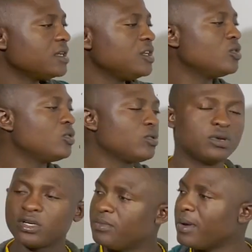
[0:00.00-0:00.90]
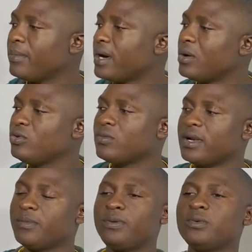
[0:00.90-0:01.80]
remember how we
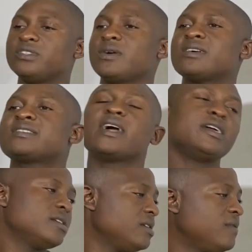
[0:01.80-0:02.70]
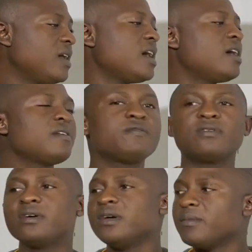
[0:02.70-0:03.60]
normally play with our sign. If I
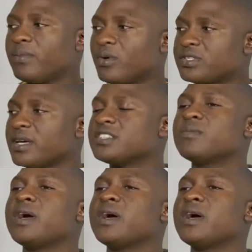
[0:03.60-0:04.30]
have plus times